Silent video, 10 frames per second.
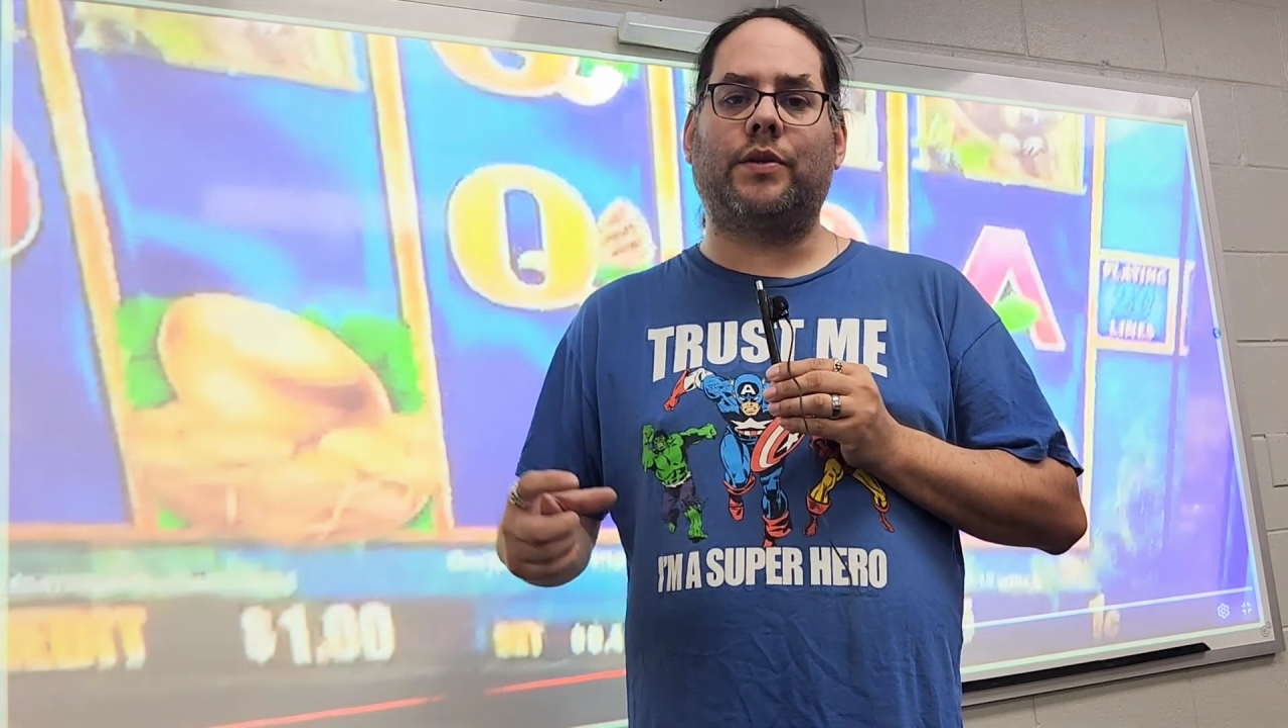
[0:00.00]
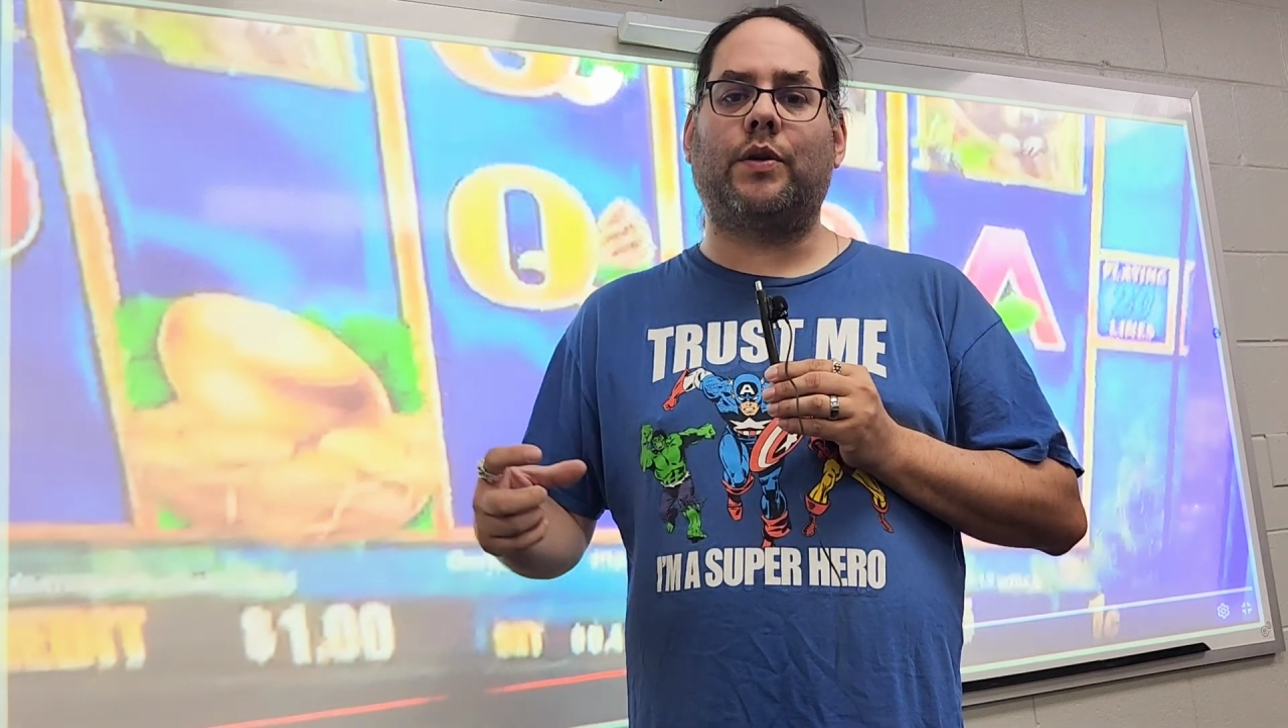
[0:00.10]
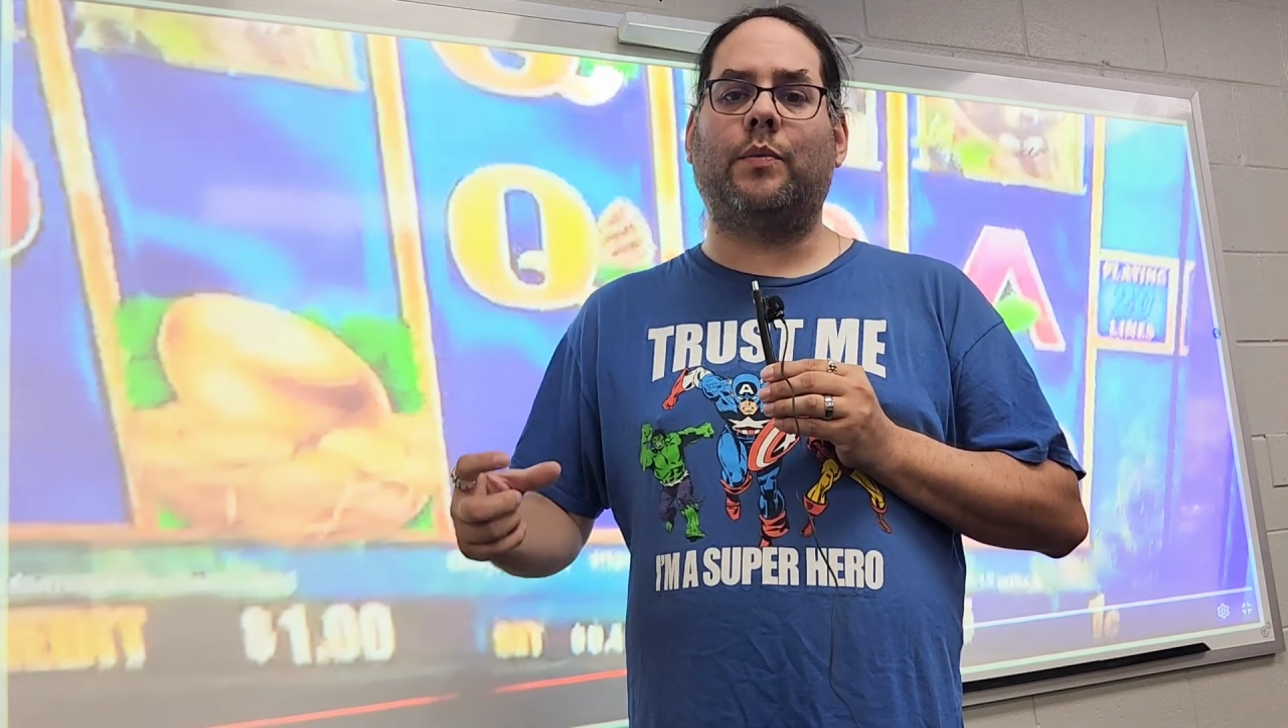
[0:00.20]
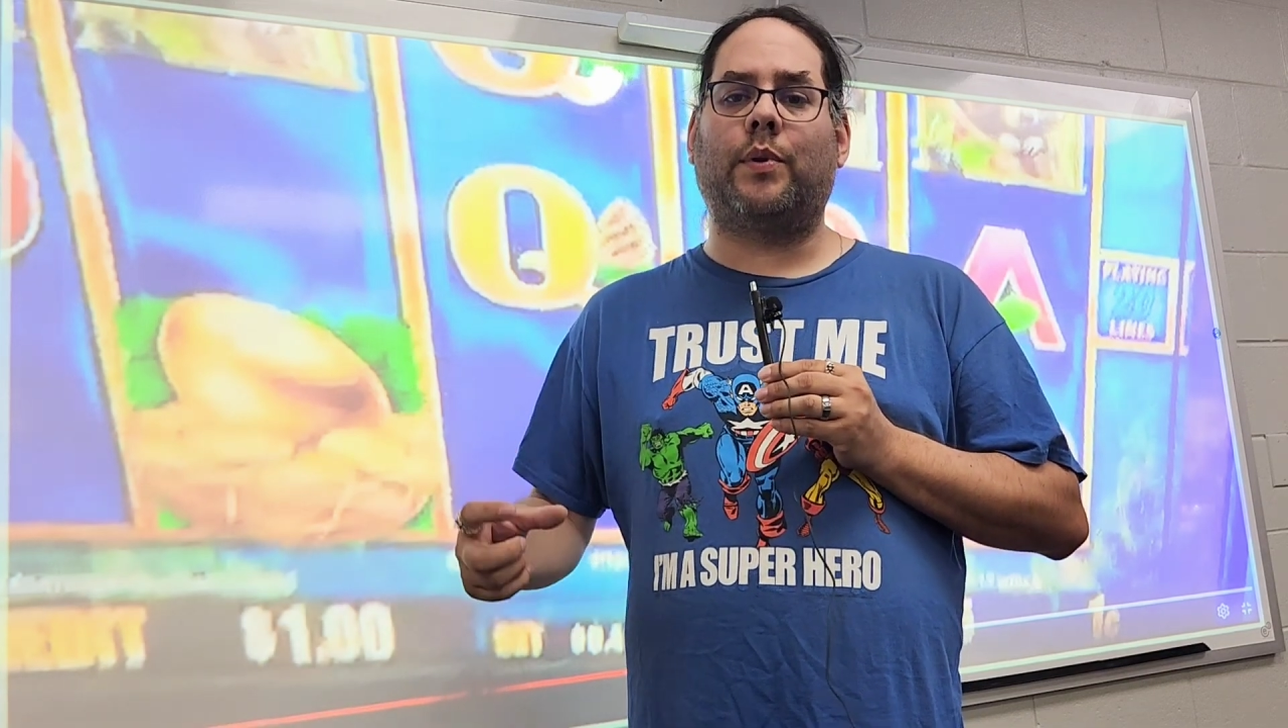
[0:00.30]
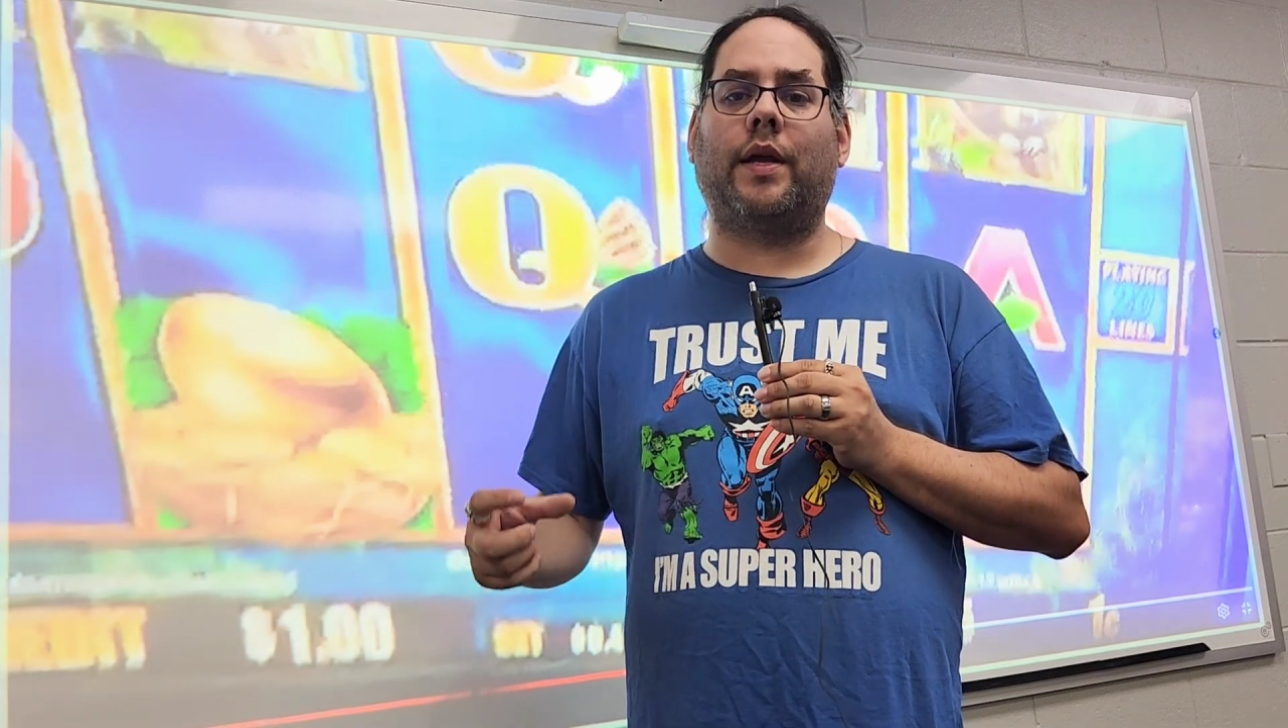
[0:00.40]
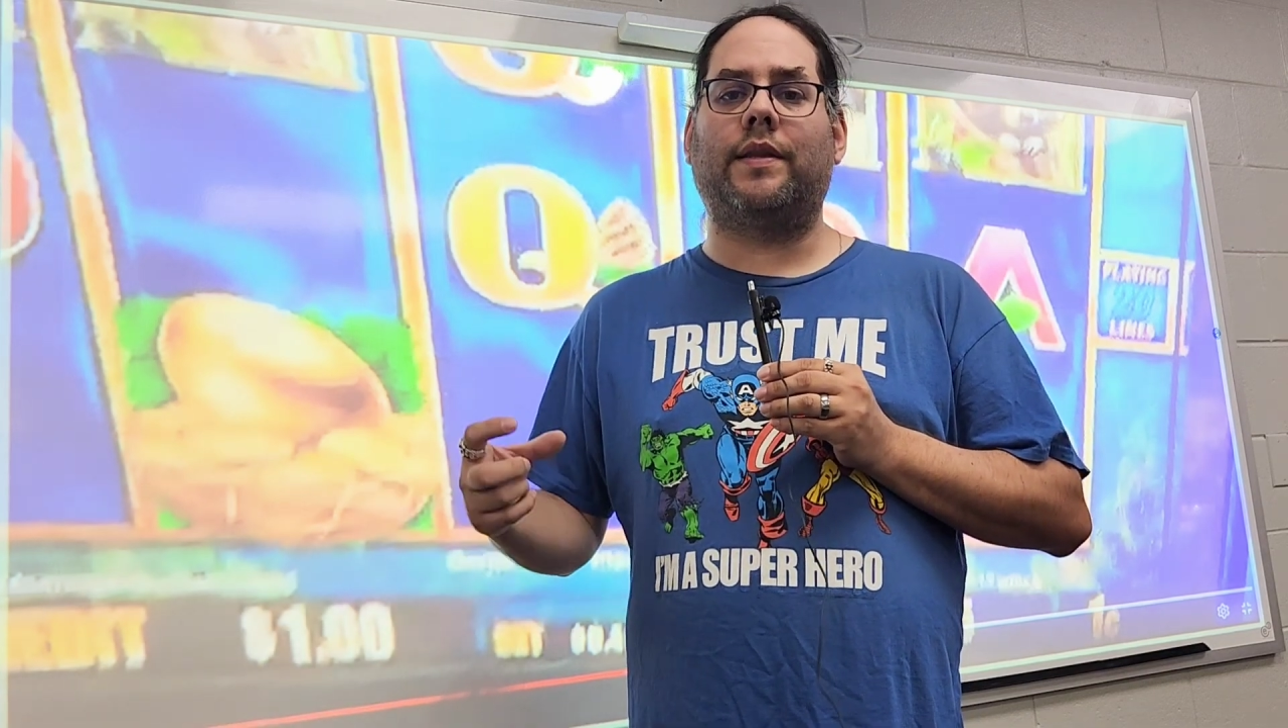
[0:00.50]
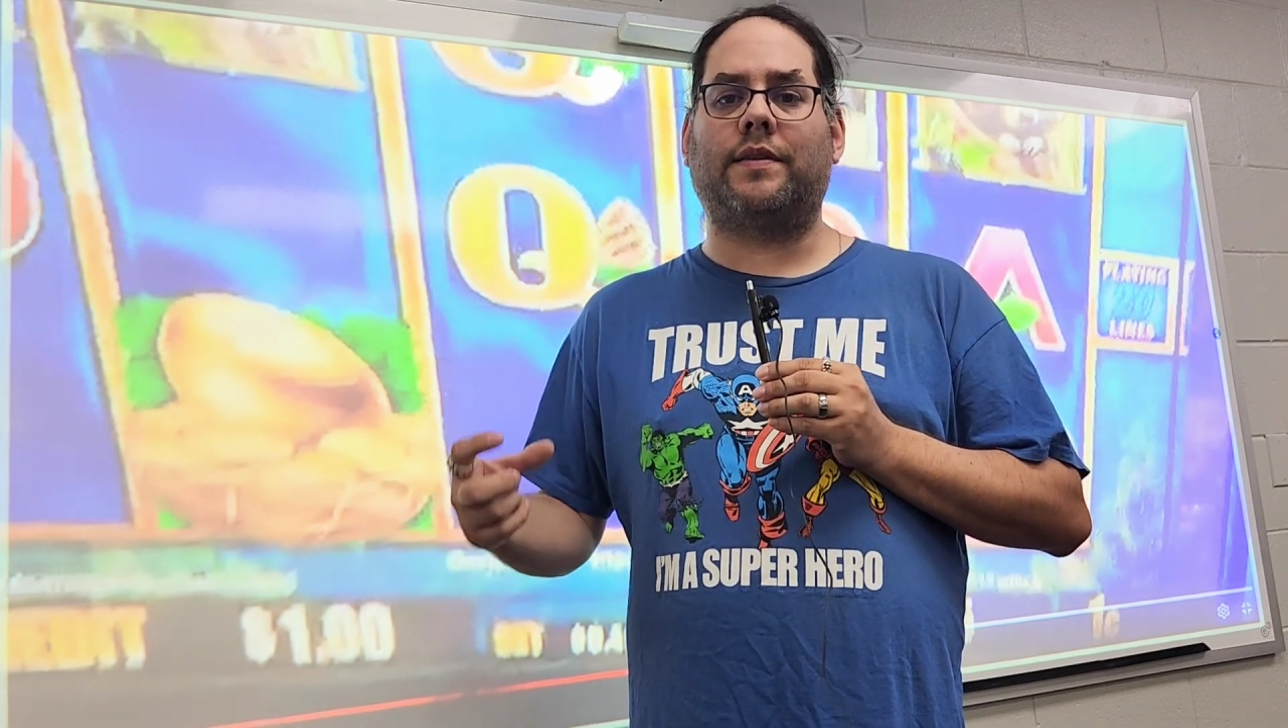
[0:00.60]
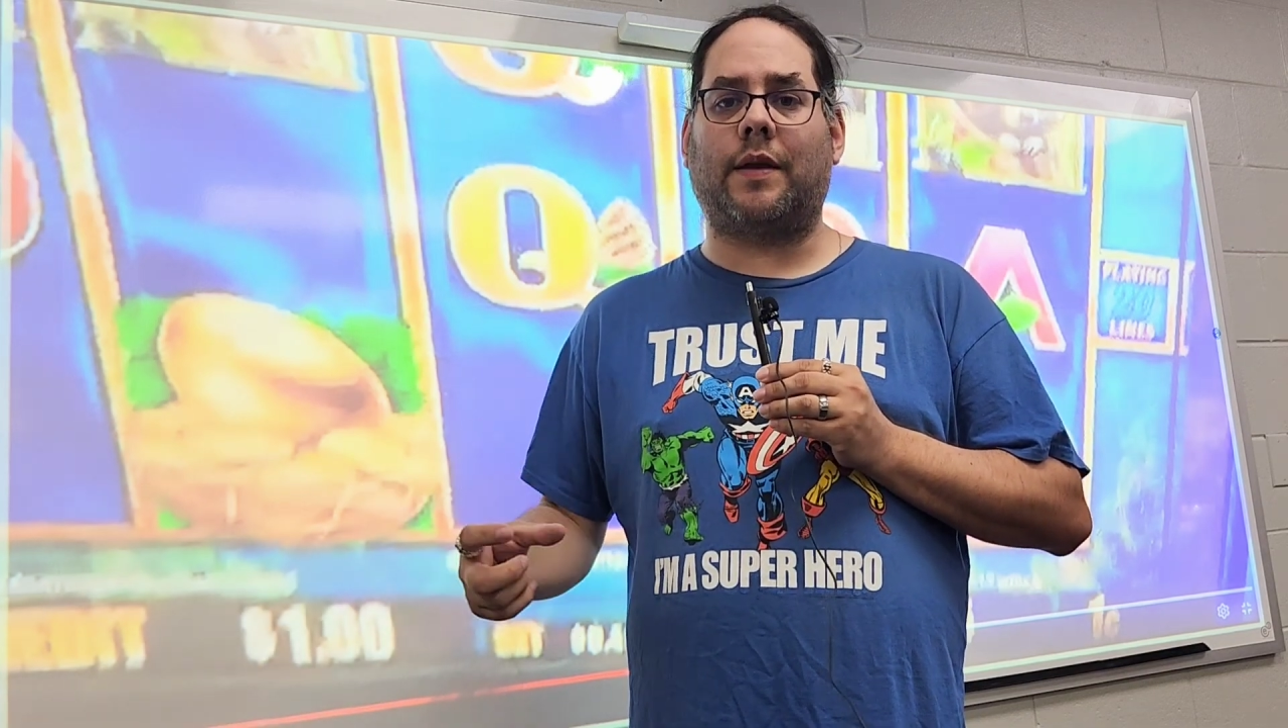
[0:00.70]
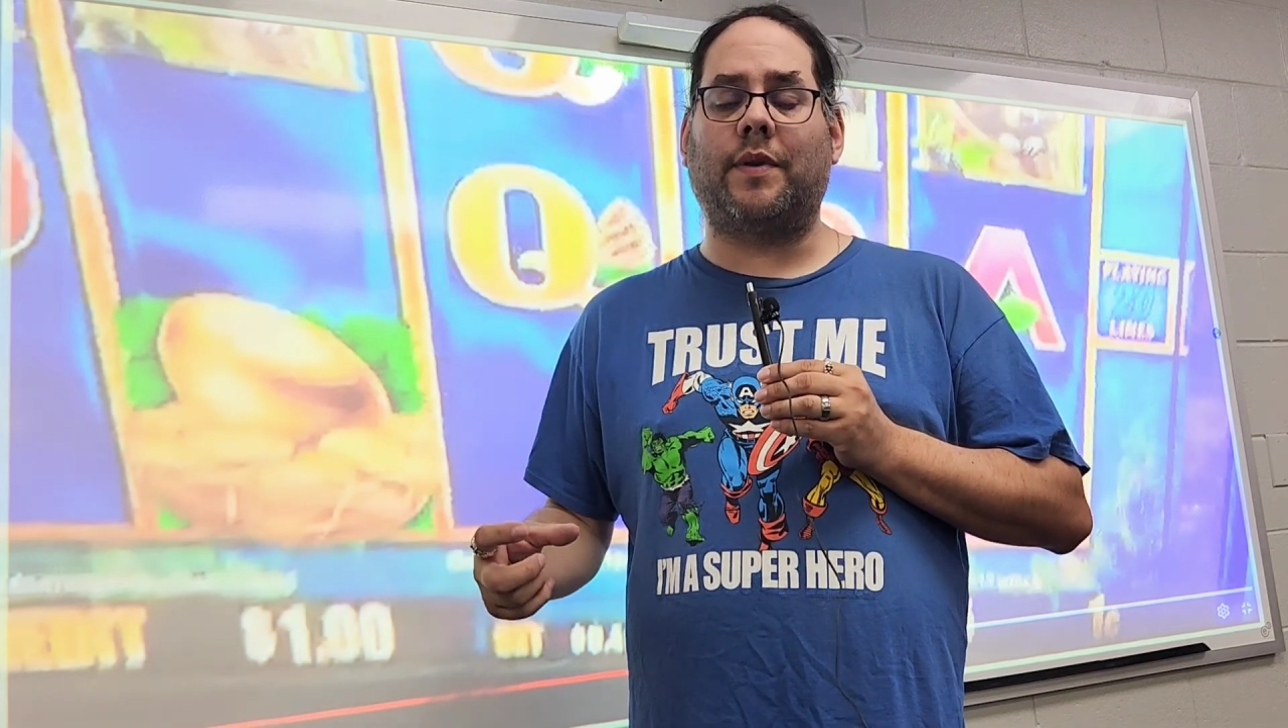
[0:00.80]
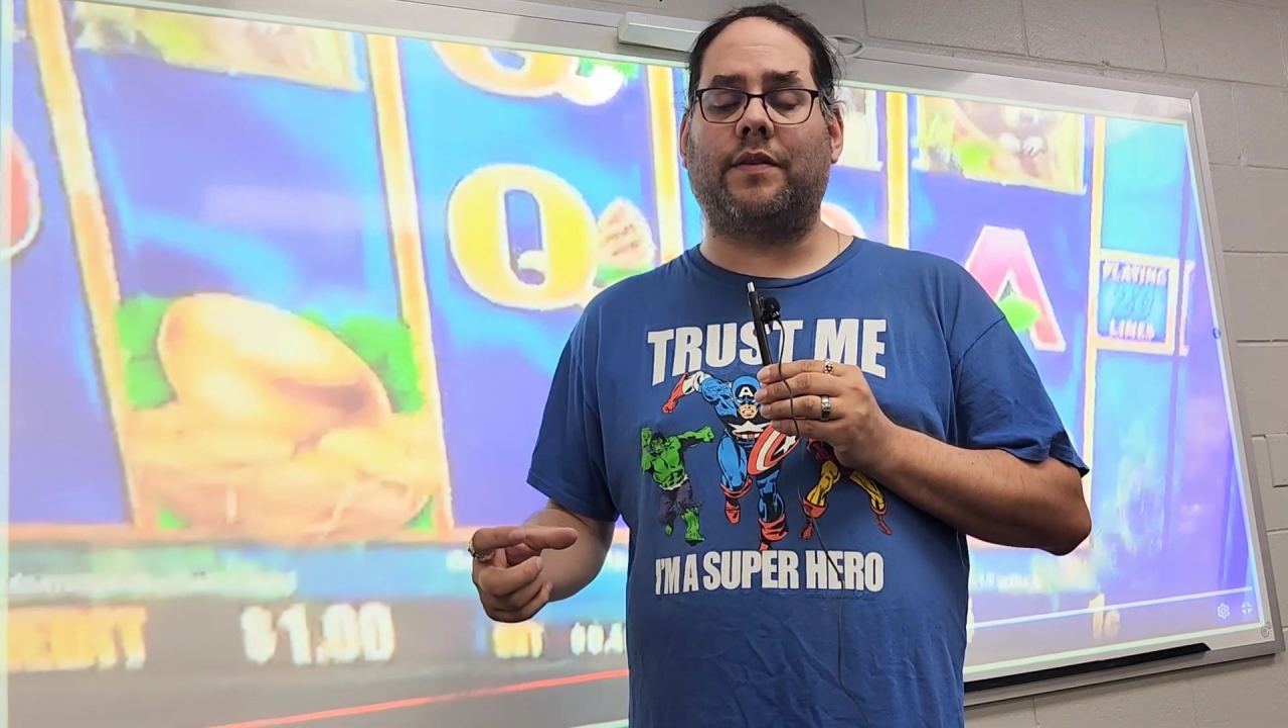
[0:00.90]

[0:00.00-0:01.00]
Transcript: so you can play the same